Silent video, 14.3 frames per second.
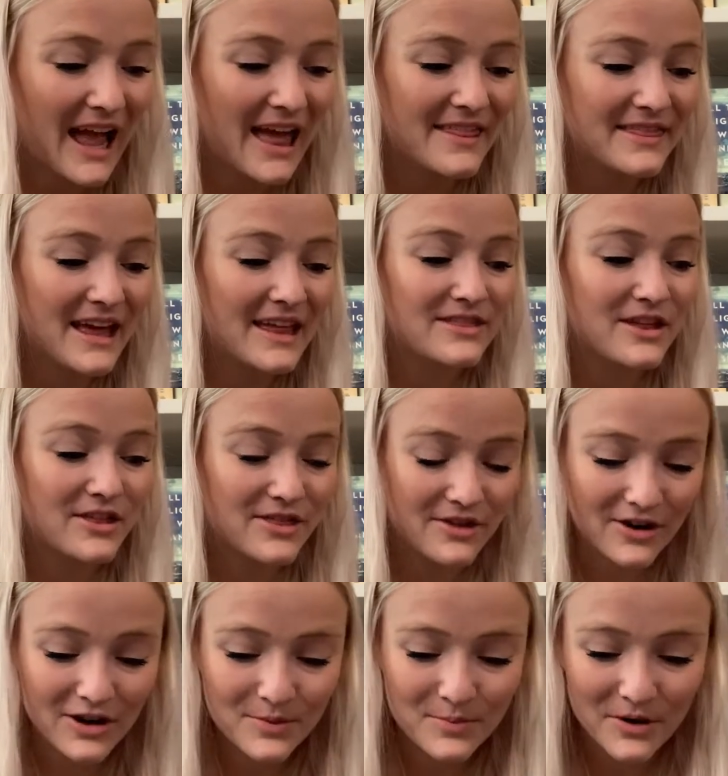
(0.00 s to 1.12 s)
And then the
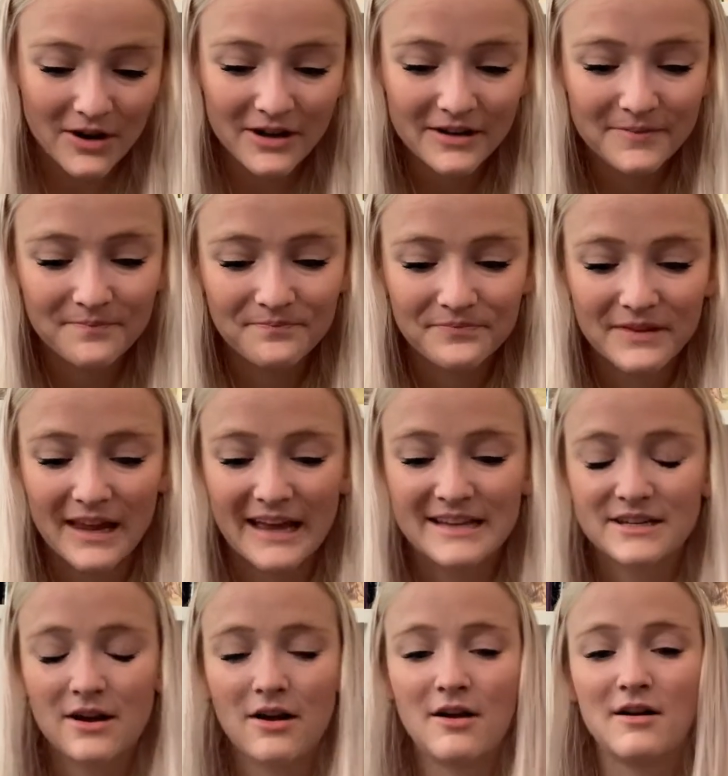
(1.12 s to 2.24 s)
third book
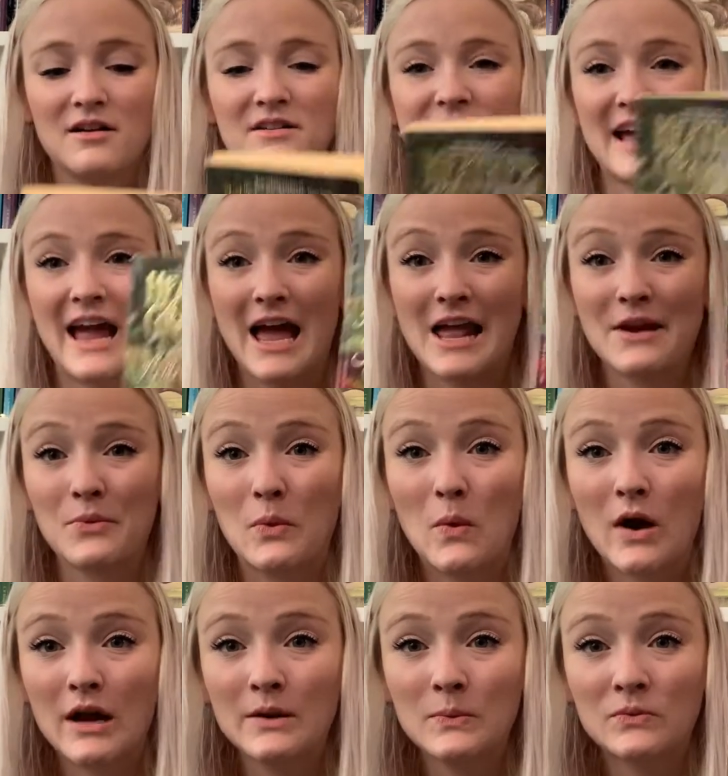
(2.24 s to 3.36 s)
is called And
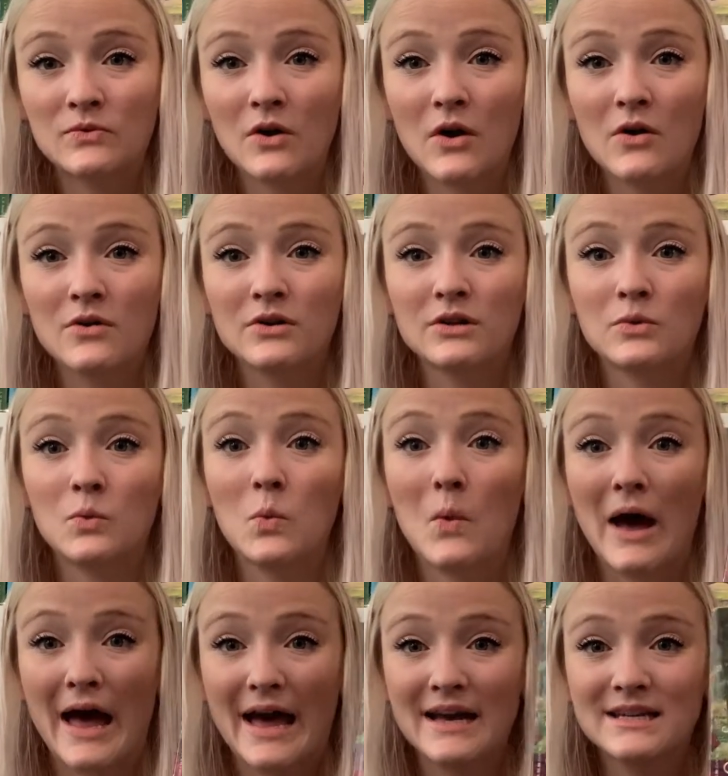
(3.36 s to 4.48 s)
One Road
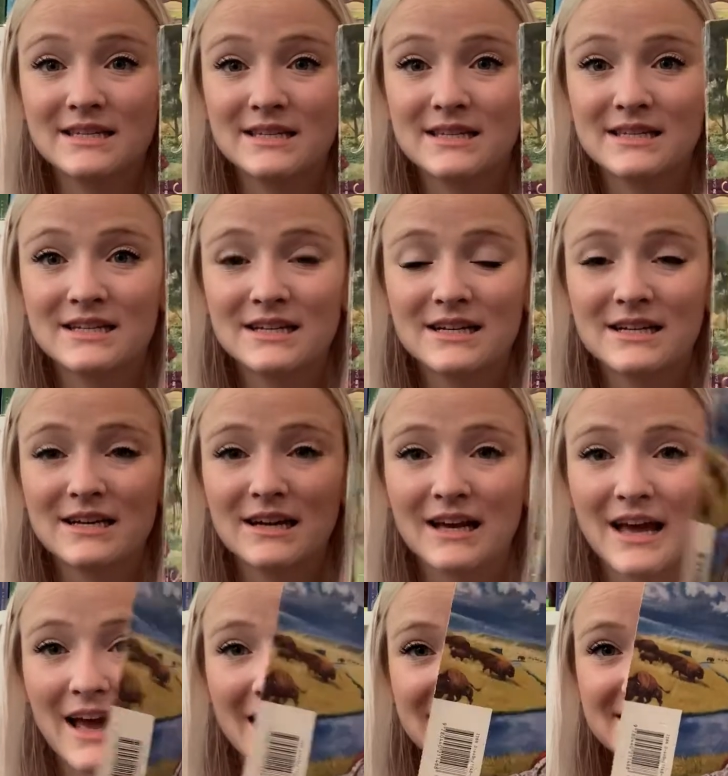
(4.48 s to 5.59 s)
West.
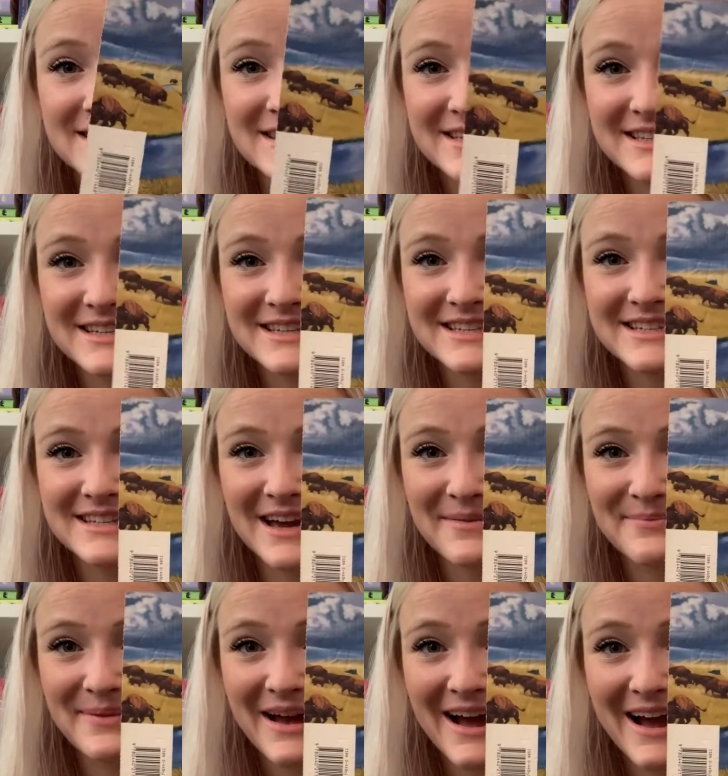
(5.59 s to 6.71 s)
And this is the
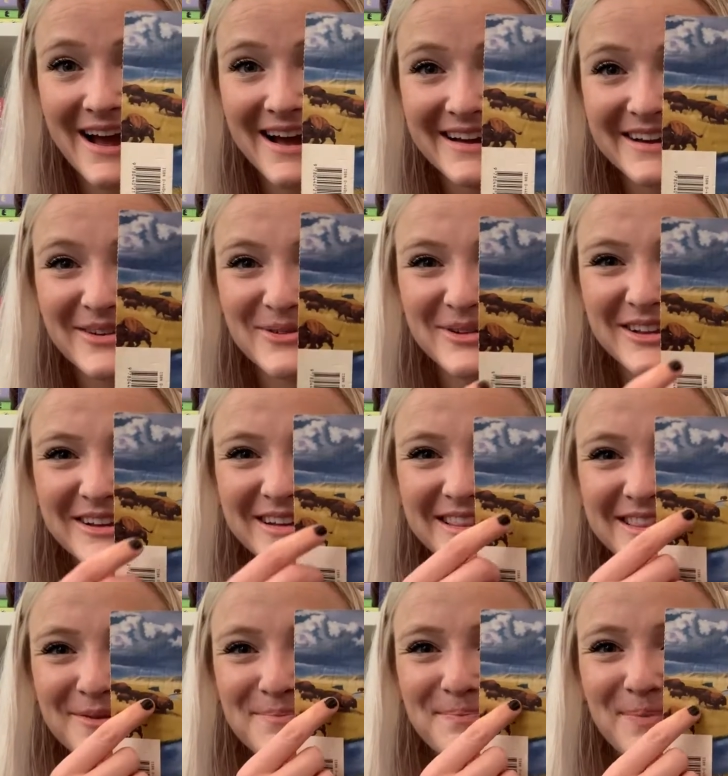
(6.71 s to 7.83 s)
step back. Look
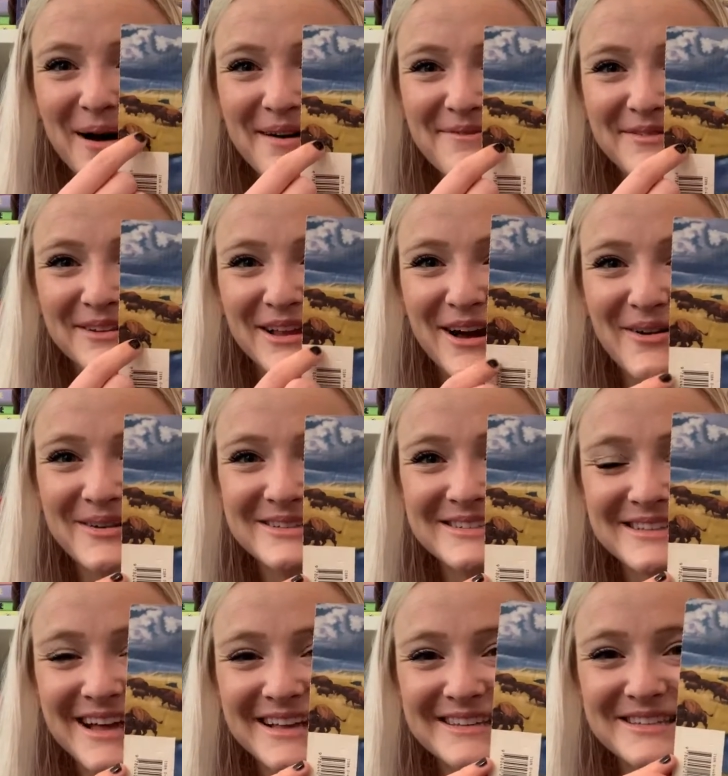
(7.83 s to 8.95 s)
at the buffalo.
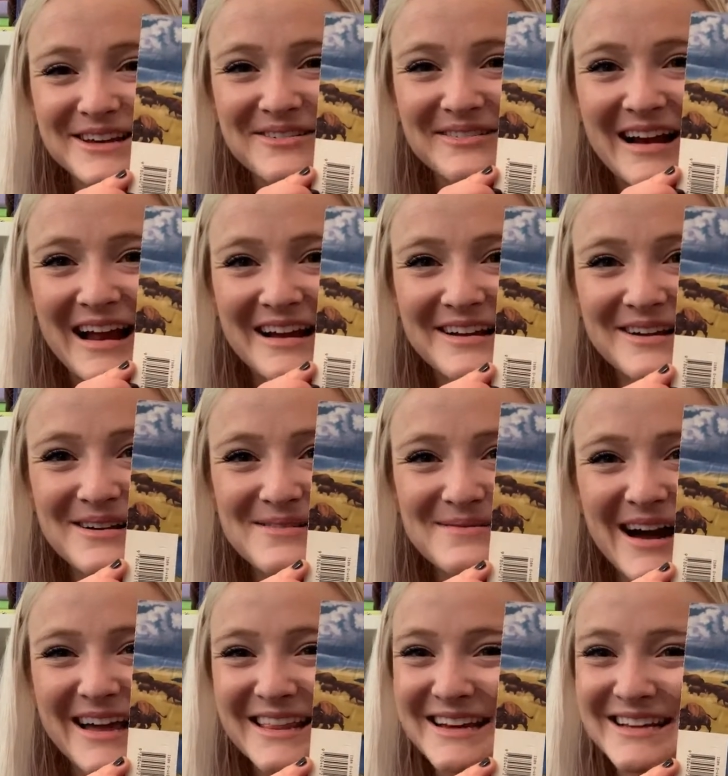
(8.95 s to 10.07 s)
Isn't that so random?
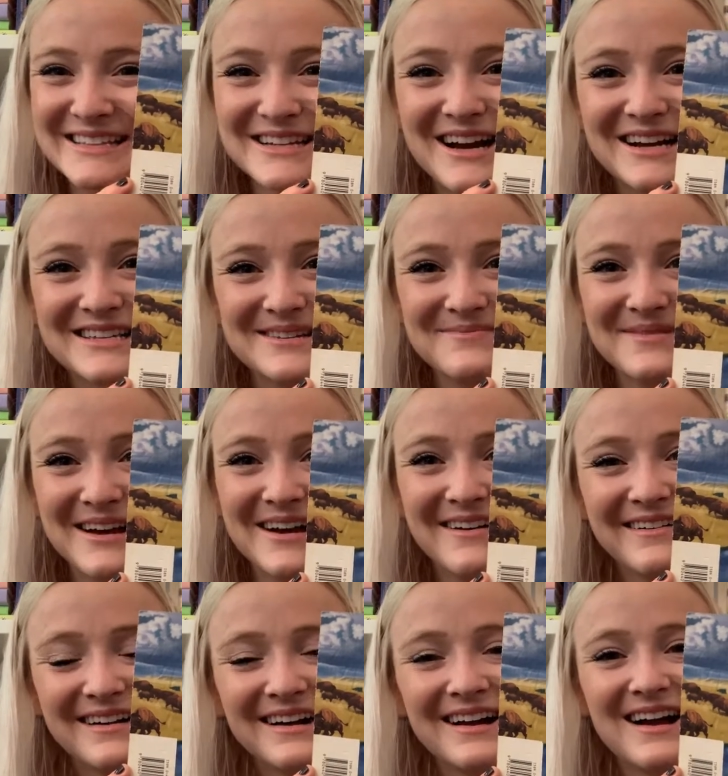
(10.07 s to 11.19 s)
I think it's awesome
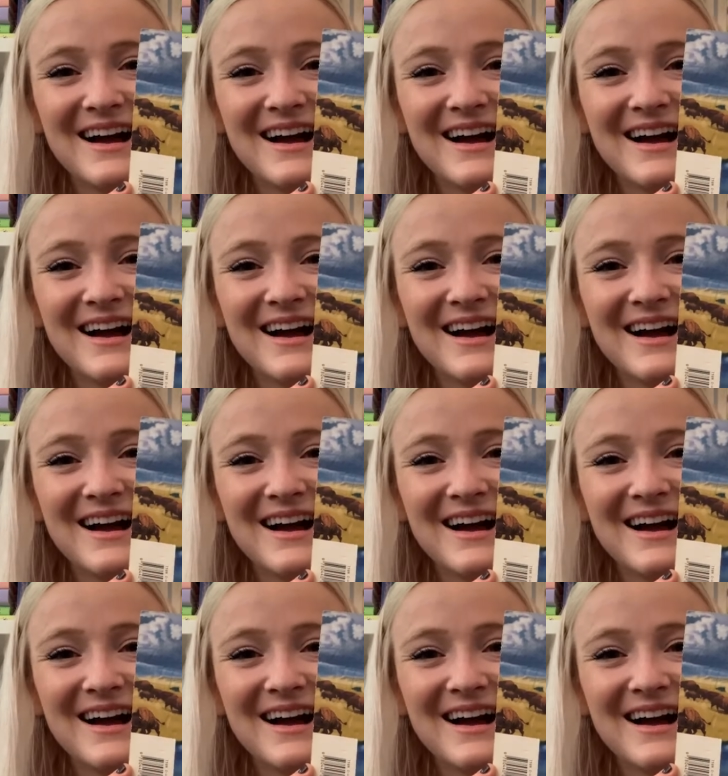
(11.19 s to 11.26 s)
though.